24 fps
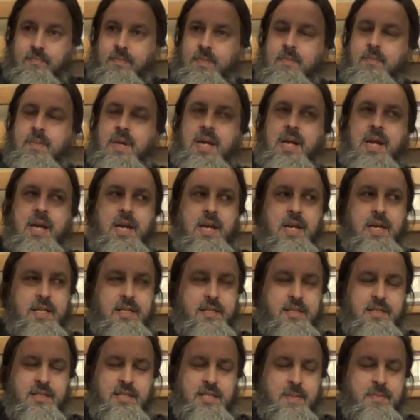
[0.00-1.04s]
And I
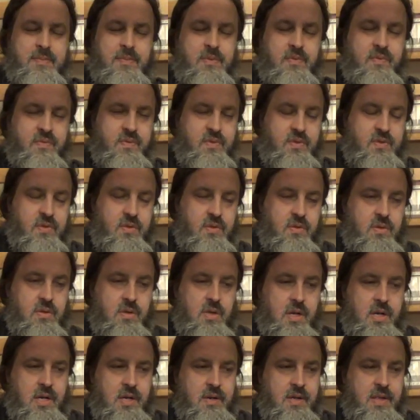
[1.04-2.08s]
didn't sleep for too
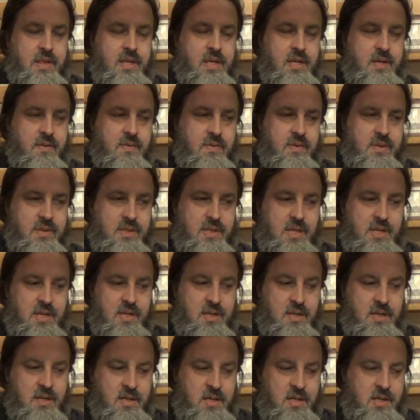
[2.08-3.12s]
long. I think it was uh,
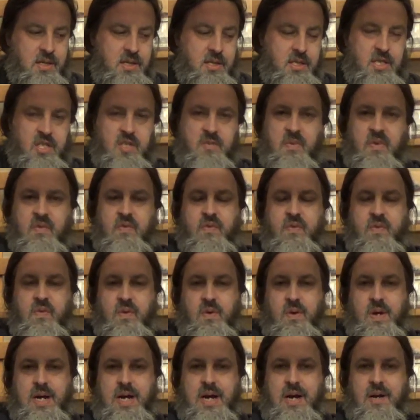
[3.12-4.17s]
just about
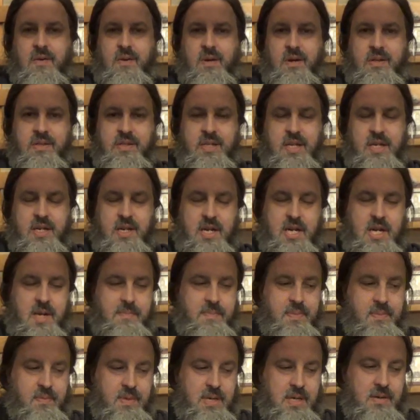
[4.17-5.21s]
four hours, and I got
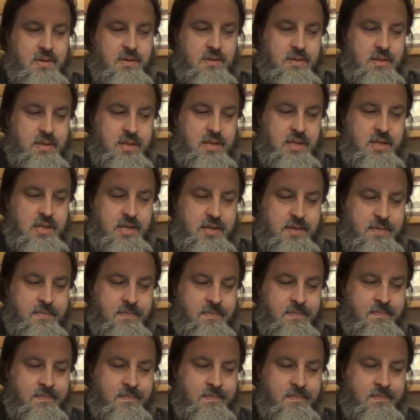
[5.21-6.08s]
up around uh,